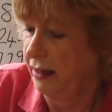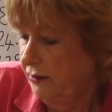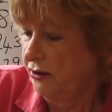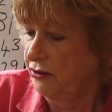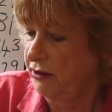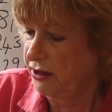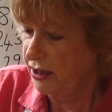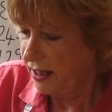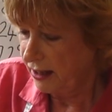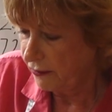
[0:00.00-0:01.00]

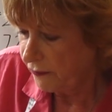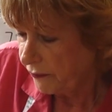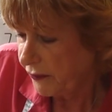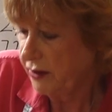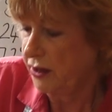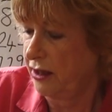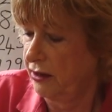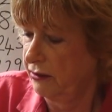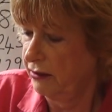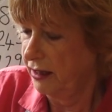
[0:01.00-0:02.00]
stretching out the
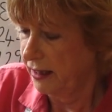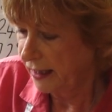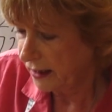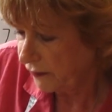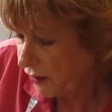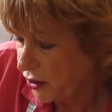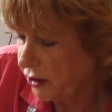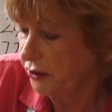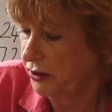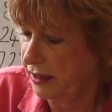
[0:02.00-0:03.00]
dough, getting the
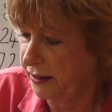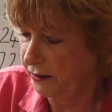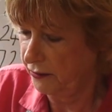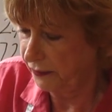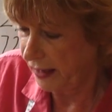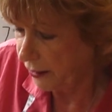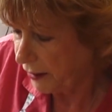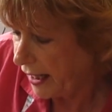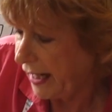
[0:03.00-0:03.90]
gluten in the flour